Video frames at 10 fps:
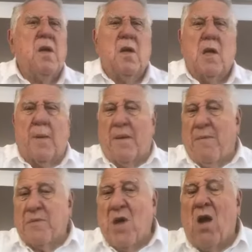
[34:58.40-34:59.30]
I mean, if
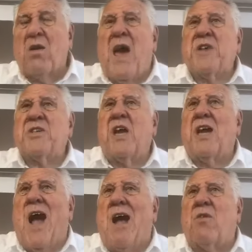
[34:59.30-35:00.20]
it was all cast in
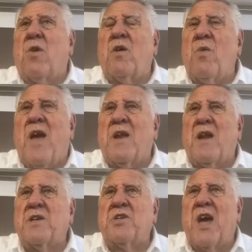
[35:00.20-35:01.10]
concrete and we had
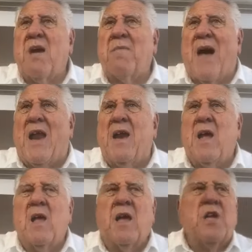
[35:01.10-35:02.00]
nothing to say about it,
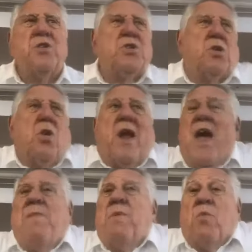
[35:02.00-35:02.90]
it's just going to
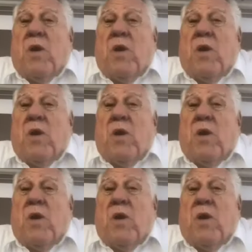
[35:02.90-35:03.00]
happen.